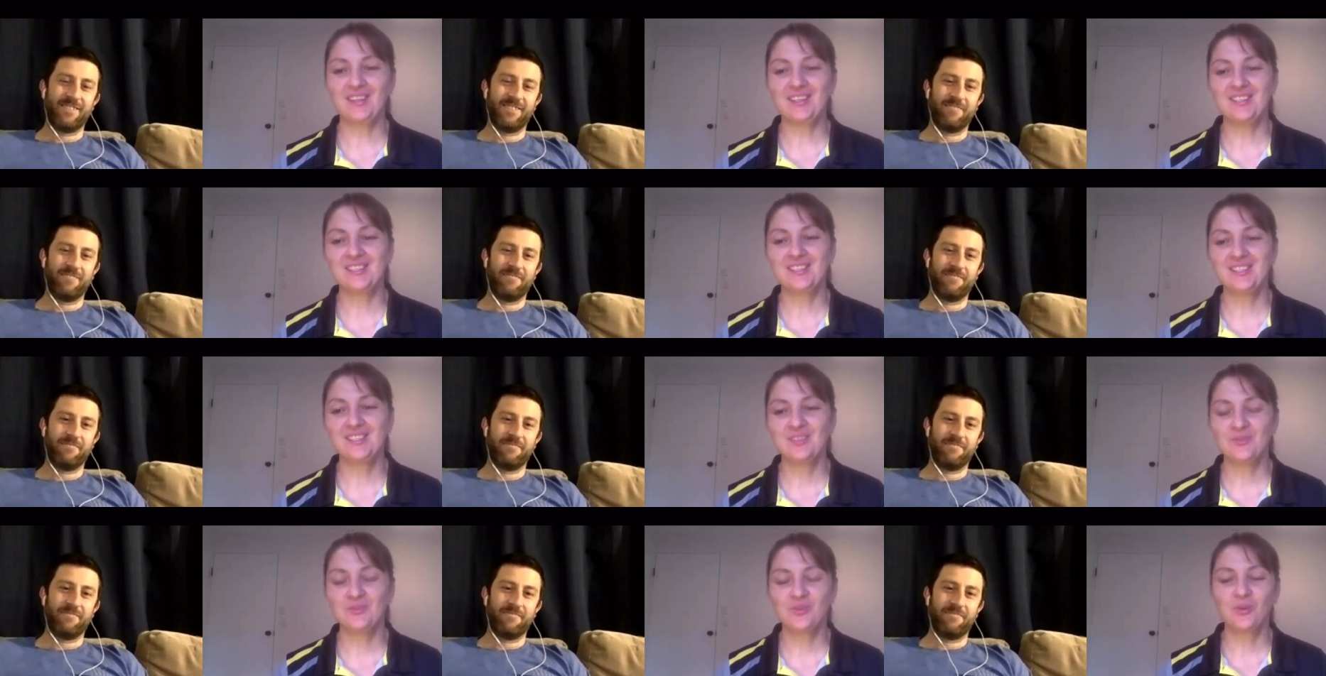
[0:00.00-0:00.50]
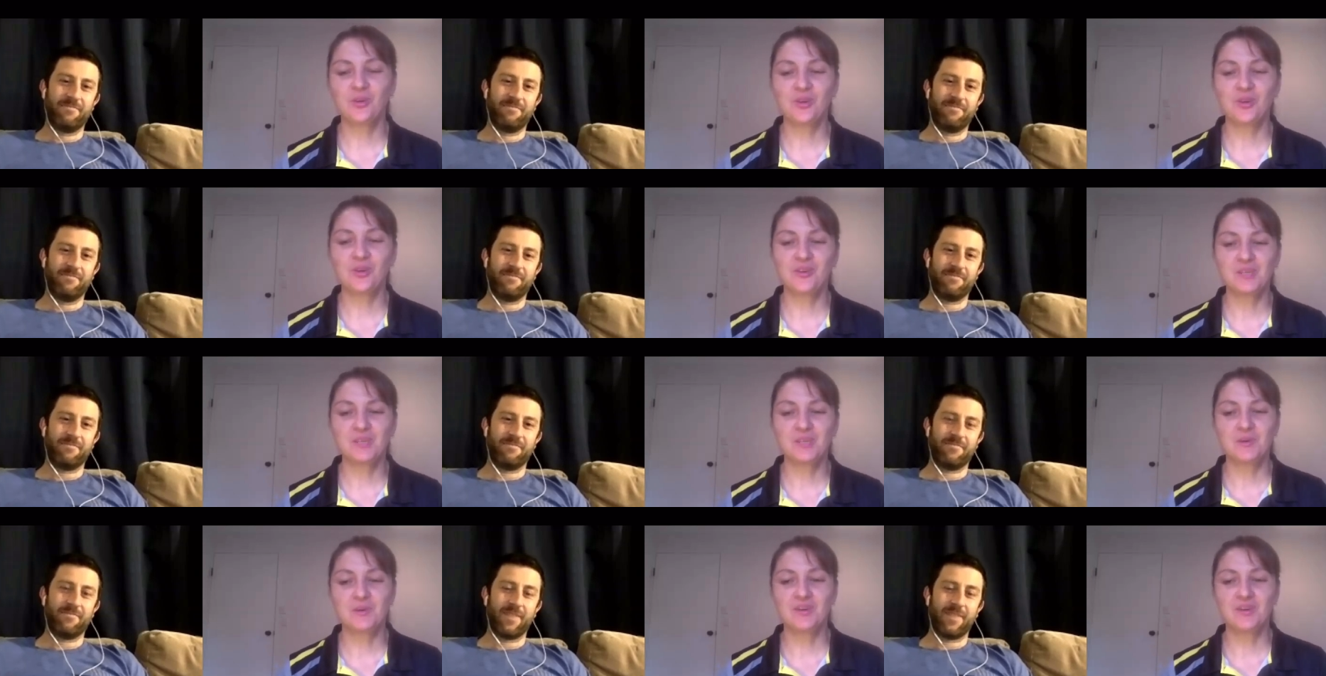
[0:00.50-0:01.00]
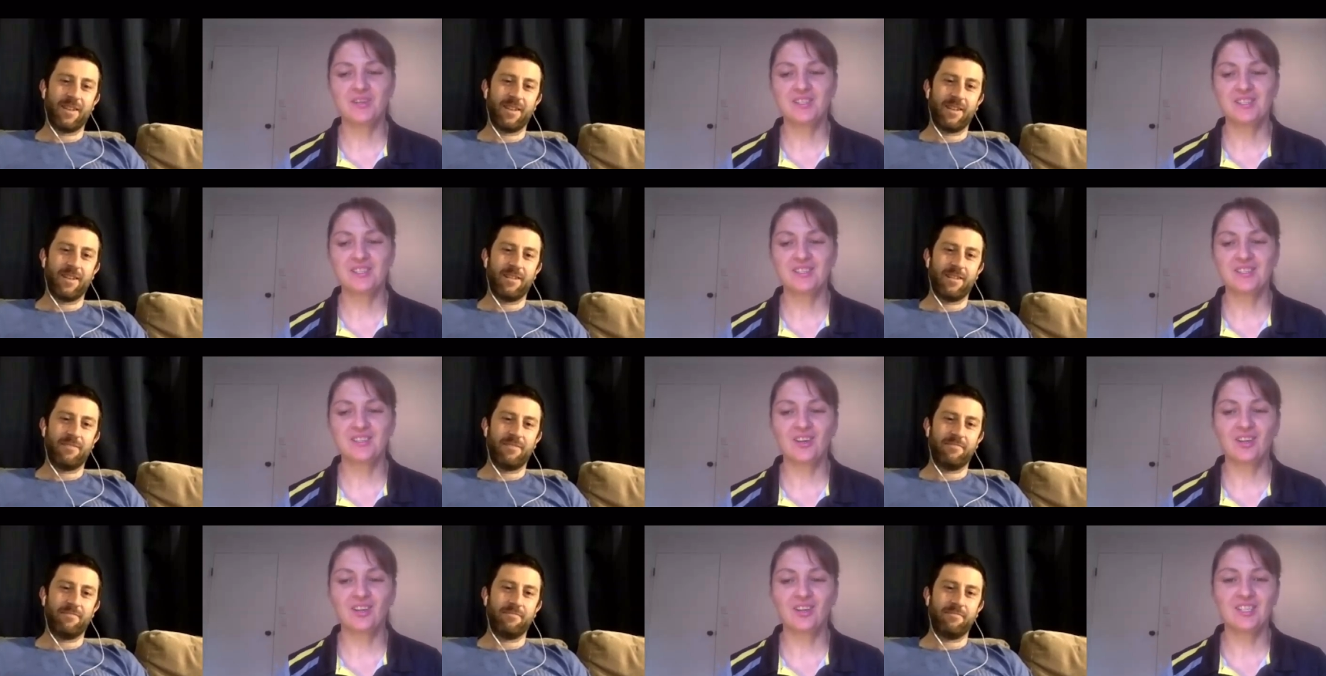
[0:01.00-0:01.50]
Speaker 1: is through all your experience
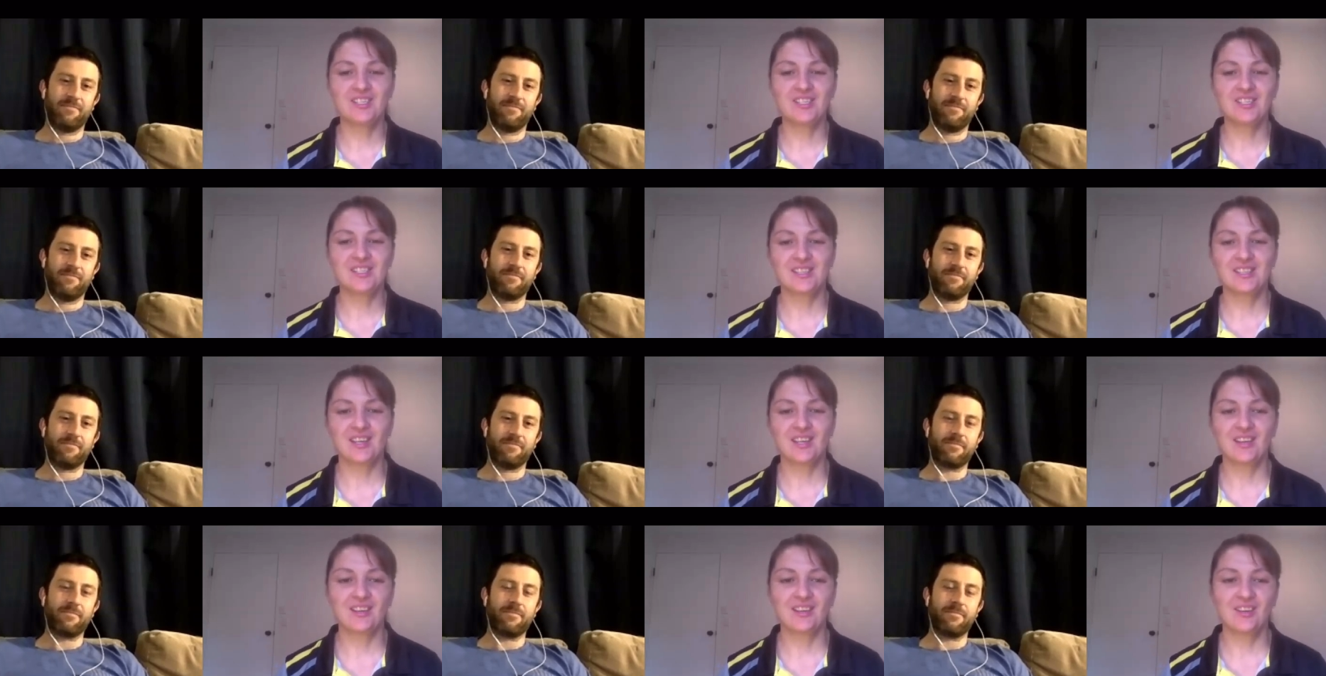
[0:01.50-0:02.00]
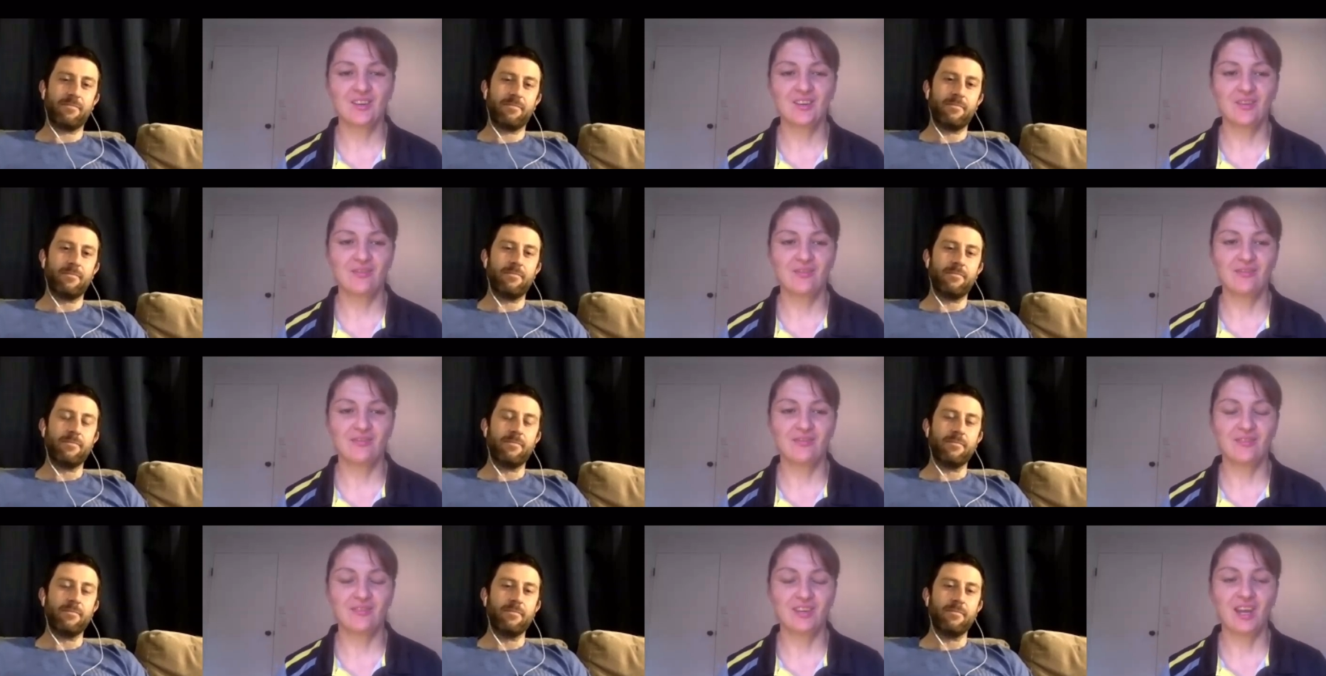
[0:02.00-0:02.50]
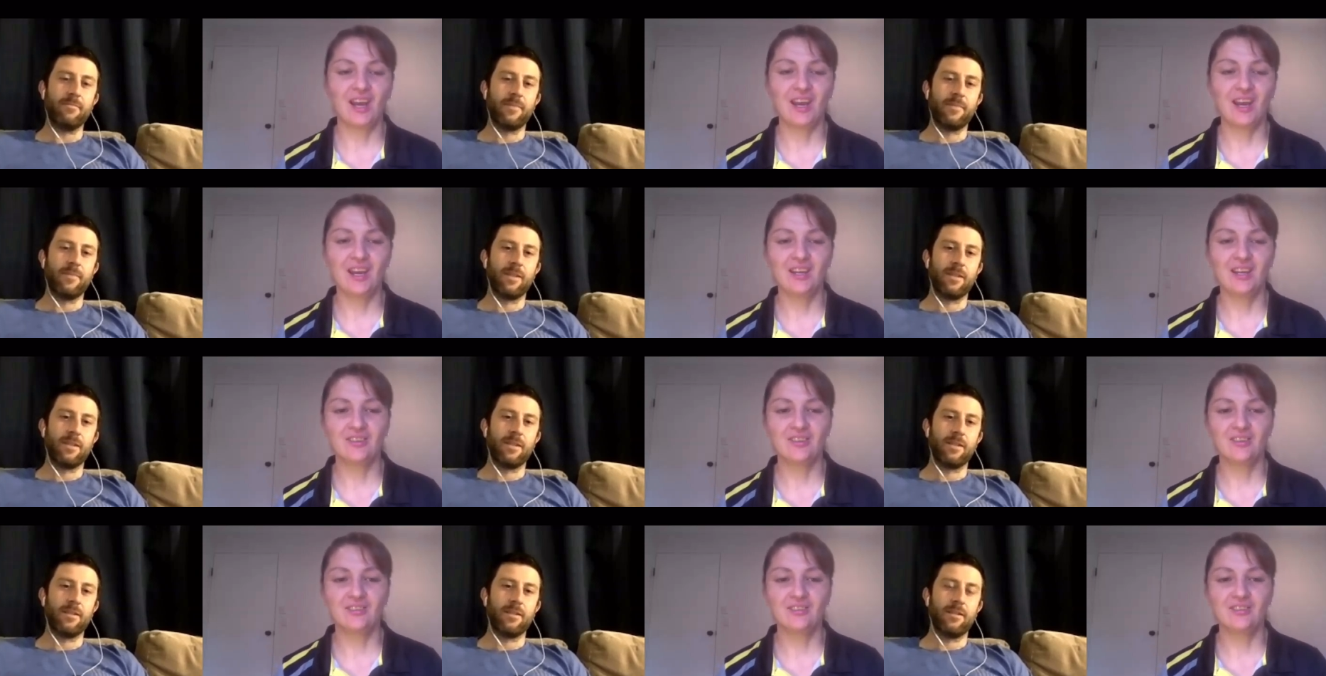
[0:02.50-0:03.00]
and knowledges that you've
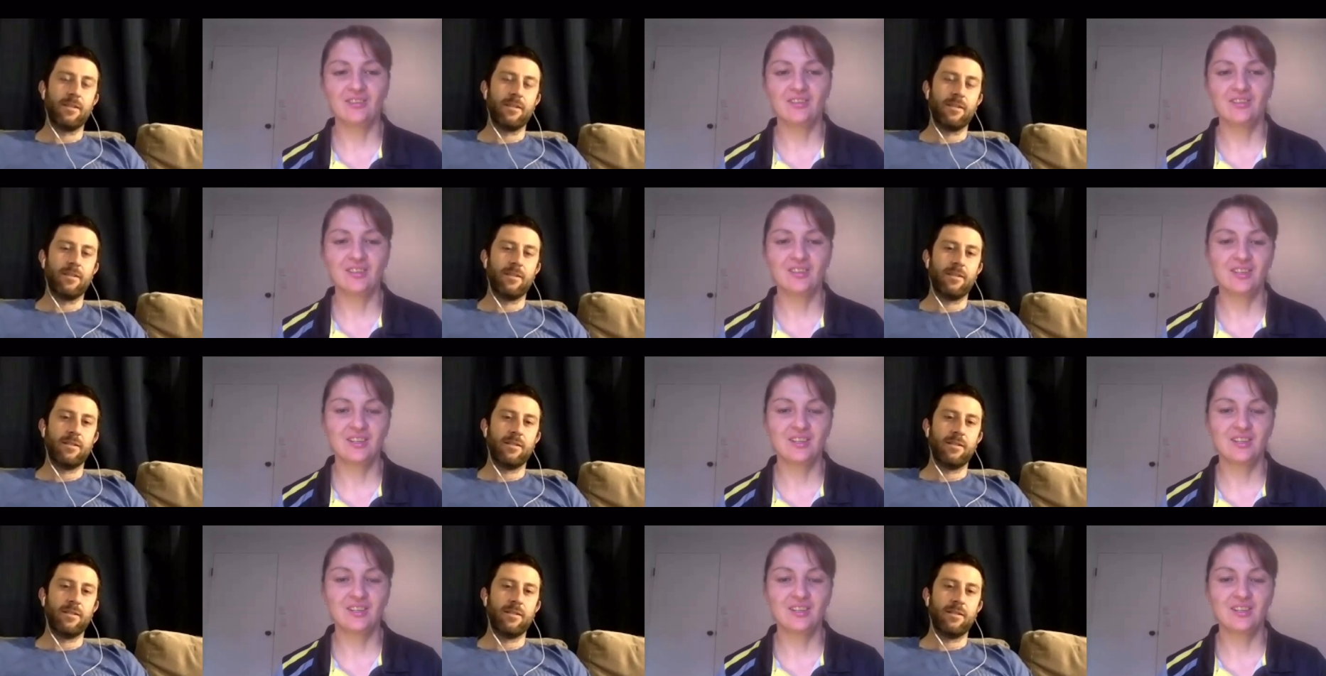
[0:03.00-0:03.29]
gained on,